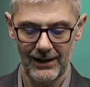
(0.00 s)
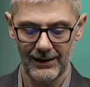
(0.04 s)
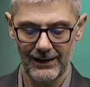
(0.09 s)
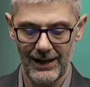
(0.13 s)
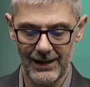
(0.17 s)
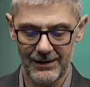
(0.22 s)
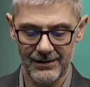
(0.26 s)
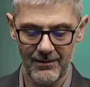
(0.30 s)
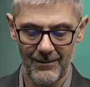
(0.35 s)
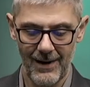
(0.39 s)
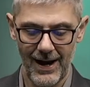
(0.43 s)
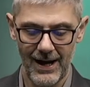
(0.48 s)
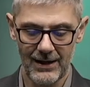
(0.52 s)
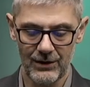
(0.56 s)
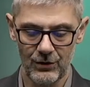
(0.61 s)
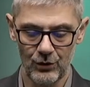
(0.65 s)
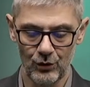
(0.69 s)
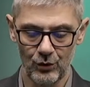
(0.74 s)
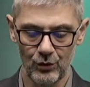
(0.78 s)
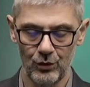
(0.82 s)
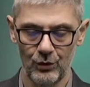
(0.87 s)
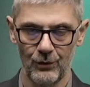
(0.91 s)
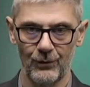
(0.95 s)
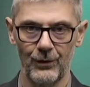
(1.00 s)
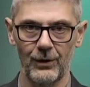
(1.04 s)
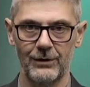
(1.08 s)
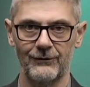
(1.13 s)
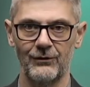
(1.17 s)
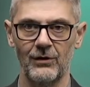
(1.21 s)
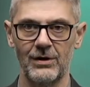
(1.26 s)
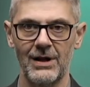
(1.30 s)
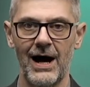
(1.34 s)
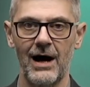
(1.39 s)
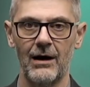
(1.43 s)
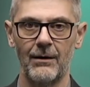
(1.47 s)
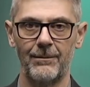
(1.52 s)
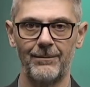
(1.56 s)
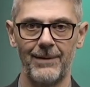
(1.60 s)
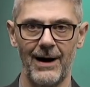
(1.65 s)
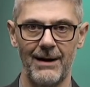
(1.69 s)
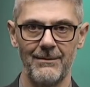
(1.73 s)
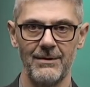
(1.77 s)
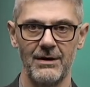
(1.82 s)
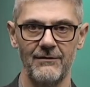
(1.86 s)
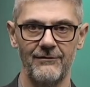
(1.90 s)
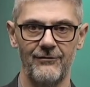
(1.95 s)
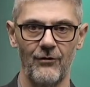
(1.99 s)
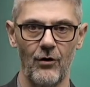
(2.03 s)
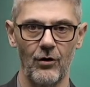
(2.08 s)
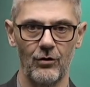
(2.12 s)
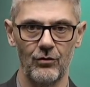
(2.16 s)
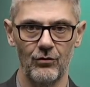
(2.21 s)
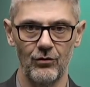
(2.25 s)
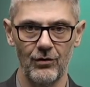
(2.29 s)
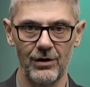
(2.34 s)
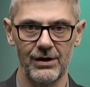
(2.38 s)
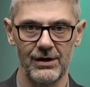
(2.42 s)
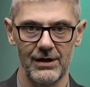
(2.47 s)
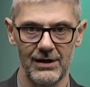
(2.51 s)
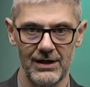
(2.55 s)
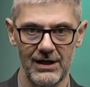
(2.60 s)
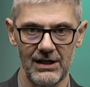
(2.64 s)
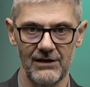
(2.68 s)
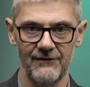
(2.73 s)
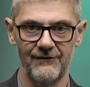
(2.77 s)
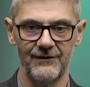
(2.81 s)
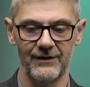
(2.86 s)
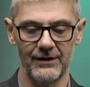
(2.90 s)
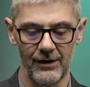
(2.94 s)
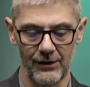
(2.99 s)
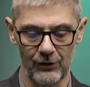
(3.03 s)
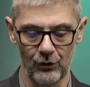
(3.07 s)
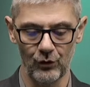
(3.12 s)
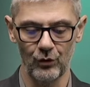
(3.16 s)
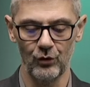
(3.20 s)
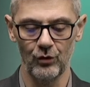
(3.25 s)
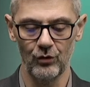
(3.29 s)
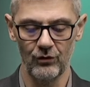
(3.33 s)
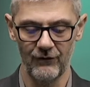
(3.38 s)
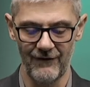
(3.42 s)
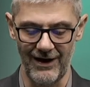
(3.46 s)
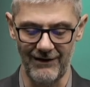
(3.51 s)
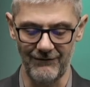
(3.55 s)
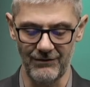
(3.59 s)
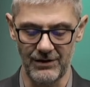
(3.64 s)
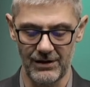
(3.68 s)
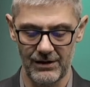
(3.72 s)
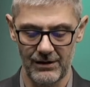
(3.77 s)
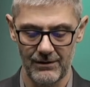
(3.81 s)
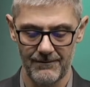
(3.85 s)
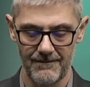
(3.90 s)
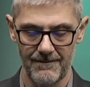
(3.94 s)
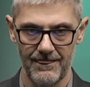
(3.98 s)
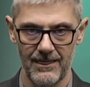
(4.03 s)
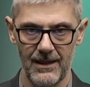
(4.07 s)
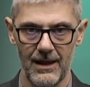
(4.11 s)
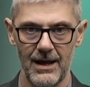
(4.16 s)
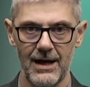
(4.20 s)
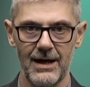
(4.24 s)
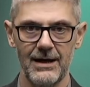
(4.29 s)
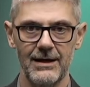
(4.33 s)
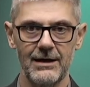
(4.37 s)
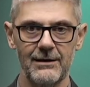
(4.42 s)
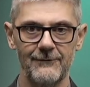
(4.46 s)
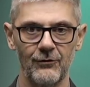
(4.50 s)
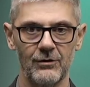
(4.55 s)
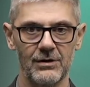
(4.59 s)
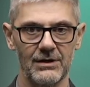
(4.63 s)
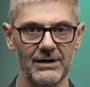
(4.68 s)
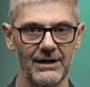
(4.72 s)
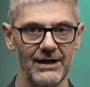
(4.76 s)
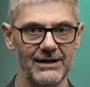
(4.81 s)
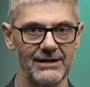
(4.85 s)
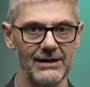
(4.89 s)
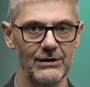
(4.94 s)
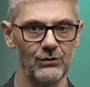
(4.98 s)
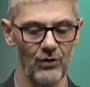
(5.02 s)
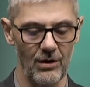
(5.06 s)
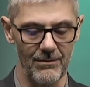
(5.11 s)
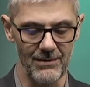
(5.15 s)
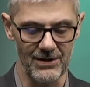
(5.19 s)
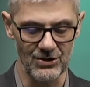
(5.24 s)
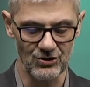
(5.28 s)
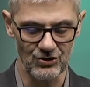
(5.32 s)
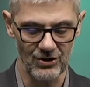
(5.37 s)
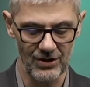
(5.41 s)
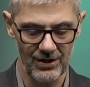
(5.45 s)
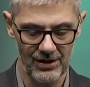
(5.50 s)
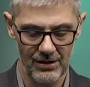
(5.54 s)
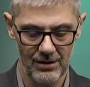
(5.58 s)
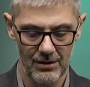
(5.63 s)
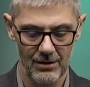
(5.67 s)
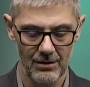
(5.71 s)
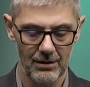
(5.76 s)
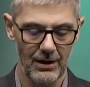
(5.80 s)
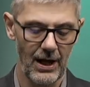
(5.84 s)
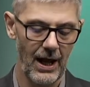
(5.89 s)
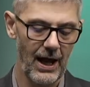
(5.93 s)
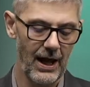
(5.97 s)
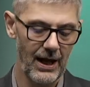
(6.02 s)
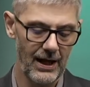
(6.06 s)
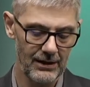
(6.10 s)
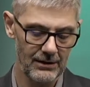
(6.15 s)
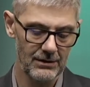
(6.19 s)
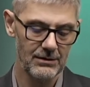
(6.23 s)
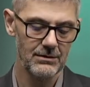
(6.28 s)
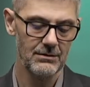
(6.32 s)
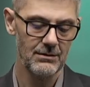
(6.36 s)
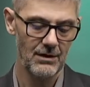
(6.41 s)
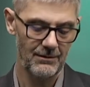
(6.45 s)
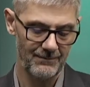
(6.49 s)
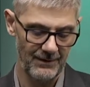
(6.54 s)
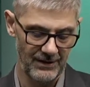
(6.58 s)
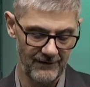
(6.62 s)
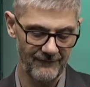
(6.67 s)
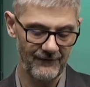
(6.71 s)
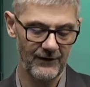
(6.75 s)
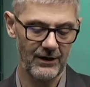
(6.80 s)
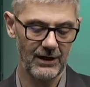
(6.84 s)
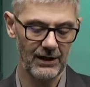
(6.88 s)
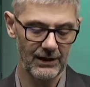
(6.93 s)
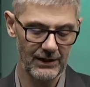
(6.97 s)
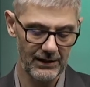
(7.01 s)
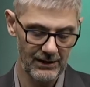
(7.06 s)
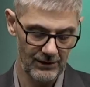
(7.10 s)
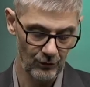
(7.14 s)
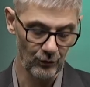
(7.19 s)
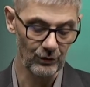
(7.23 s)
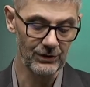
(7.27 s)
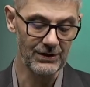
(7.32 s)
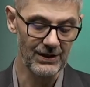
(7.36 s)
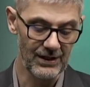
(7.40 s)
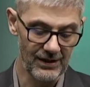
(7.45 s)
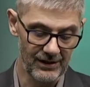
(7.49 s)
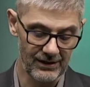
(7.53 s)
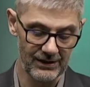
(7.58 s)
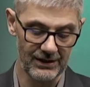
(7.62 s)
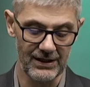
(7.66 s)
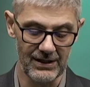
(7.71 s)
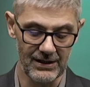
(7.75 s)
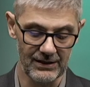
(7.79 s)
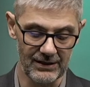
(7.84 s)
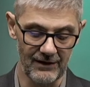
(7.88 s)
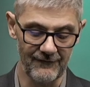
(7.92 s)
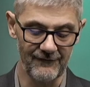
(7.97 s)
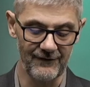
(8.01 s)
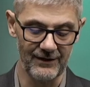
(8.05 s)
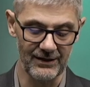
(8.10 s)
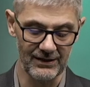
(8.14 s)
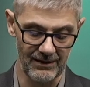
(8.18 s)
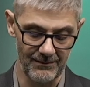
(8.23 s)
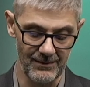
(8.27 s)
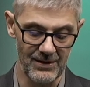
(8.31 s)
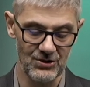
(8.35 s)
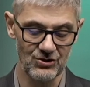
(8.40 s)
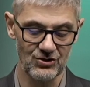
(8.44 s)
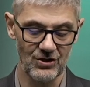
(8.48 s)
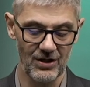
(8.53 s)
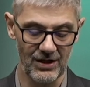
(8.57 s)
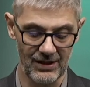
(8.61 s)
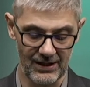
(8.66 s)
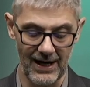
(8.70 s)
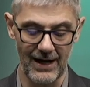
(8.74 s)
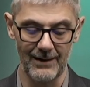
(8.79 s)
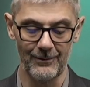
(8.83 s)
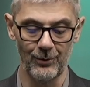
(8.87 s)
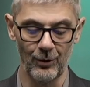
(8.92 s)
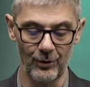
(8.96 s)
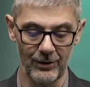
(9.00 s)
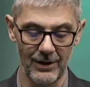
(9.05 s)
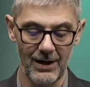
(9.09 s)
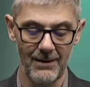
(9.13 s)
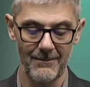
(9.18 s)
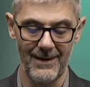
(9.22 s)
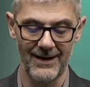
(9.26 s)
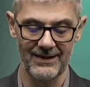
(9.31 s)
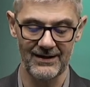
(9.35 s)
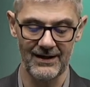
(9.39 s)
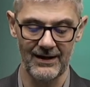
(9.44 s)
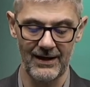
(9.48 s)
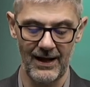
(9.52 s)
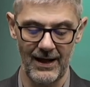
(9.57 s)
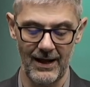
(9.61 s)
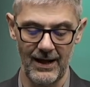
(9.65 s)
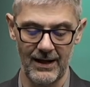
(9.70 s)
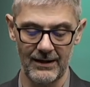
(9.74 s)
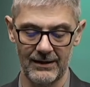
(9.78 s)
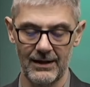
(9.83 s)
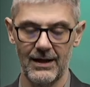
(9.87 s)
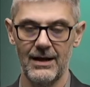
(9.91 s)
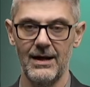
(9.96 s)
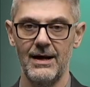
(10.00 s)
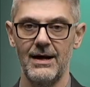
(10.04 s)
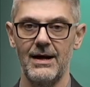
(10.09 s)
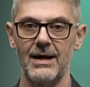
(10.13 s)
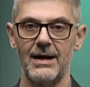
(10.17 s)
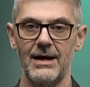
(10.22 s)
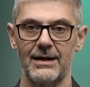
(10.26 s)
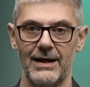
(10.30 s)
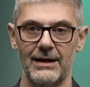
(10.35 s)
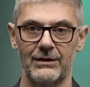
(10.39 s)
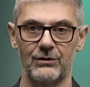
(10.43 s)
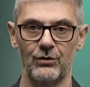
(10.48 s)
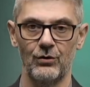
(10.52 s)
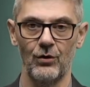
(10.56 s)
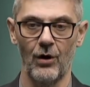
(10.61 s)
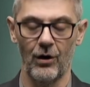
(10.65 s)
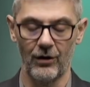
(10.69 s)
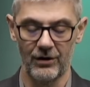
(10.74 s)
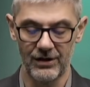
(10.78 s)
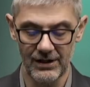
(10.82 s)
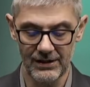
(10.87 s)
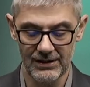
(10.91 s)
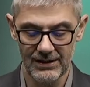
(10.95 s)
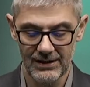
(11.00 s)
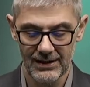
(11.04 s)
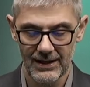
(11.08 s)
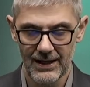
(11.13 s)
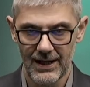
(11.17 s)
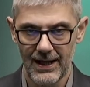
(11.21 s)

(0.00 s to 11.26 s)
let's remind you what was our primary focus in first two waves. It was related to emissions, and specifically to these three different emissions: carbon, methane, and nitrogen oxide.